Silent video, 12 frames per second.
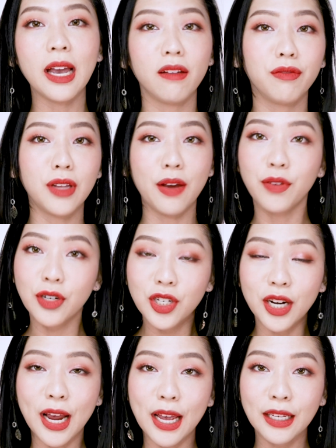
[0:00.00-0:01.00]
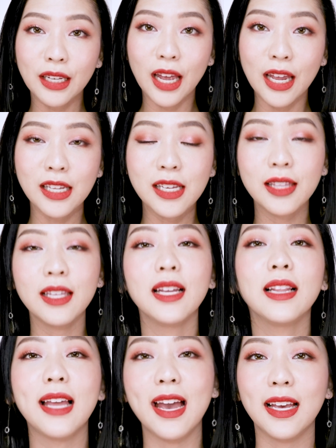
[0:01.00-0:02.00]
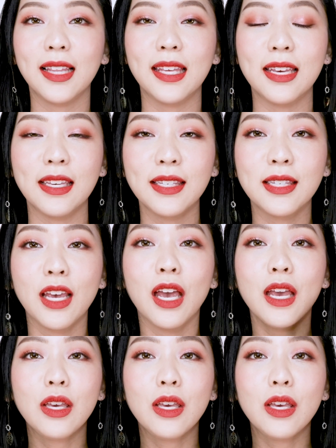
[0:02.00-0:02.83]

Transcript: I've never tried anything like this.